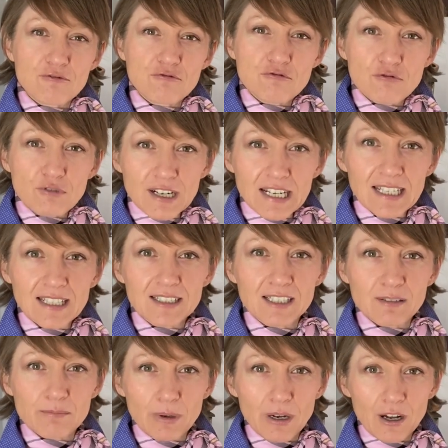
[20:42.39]

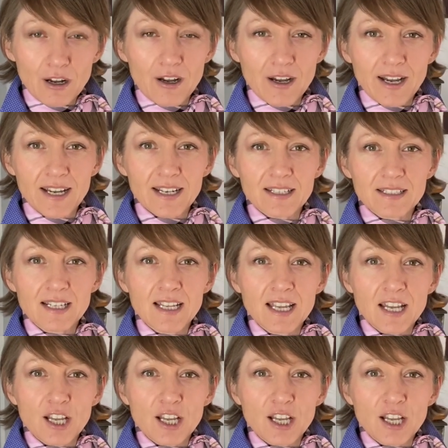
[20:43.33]
reason behind